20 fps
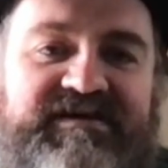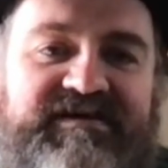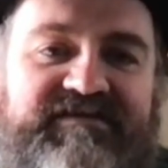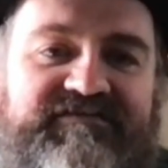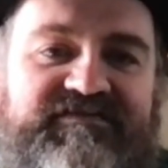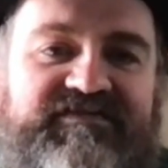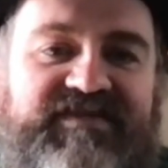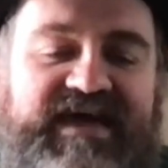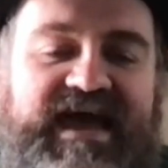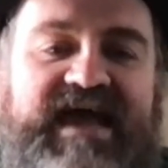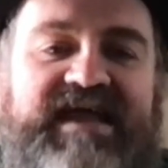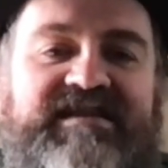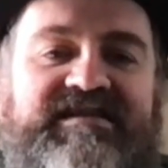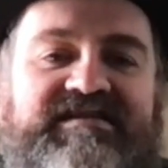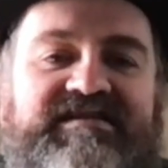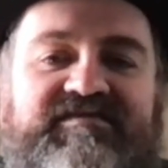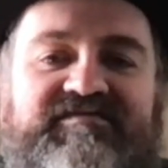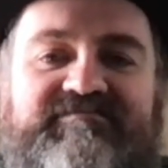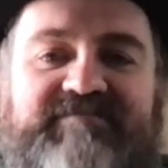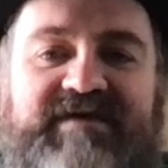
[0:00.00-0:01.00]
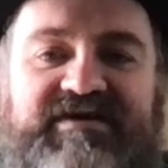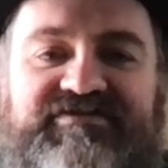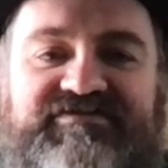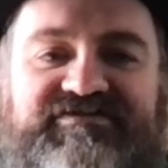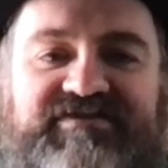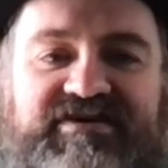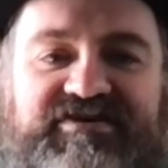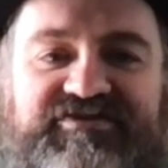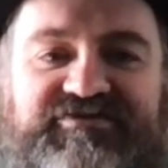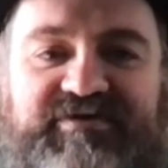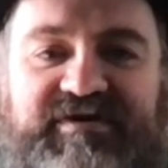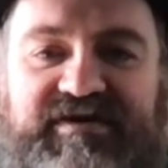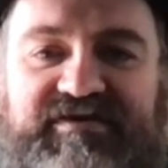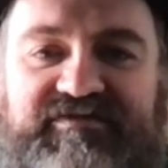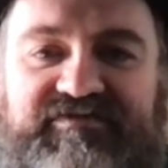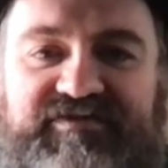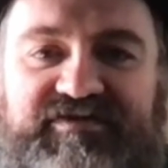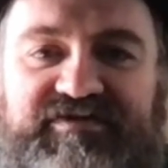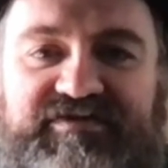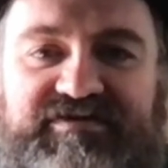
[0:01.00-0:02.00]
for the end of Matchday
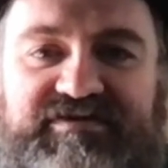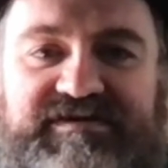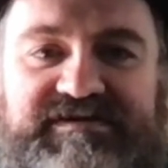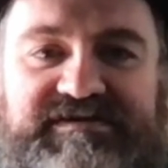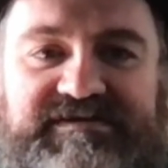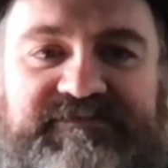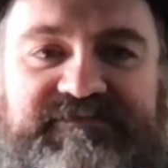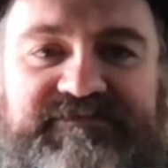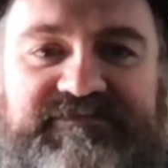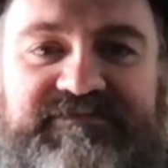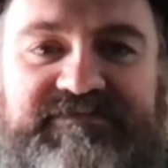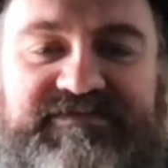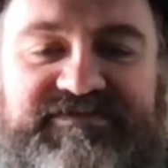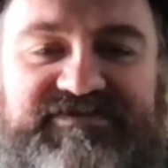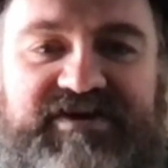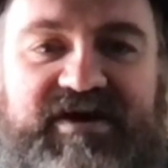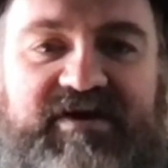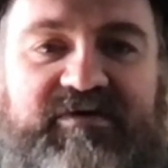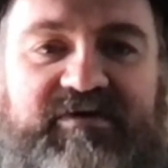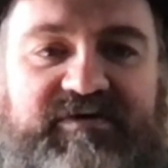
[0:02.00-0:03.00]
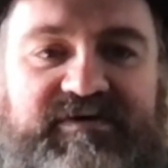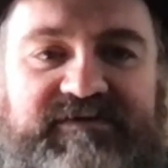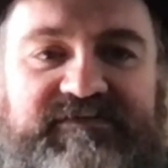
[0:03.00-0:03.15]
24. So,